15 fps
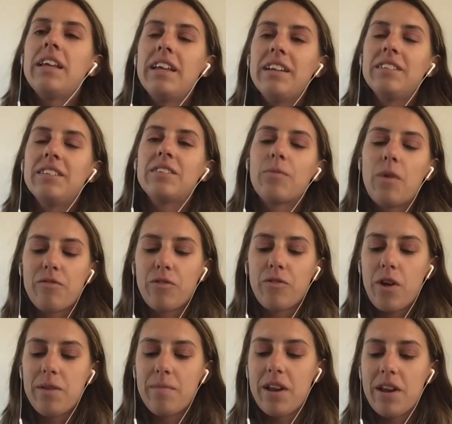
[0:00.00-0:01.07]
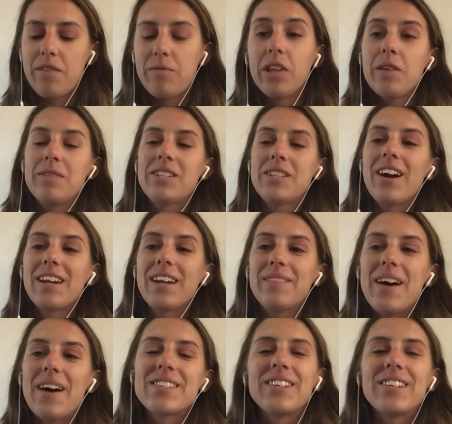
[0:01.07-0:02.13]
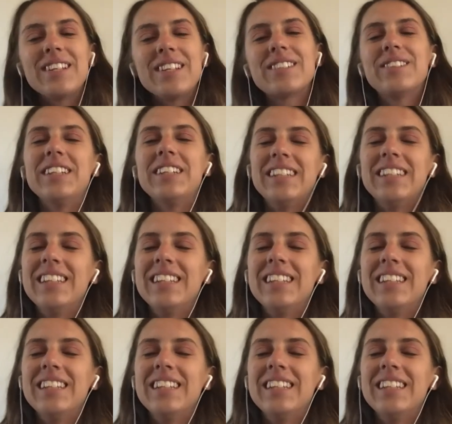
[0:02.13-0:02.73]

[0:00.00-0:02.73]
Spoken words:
and what Freud might have really been talking about. So that's cool.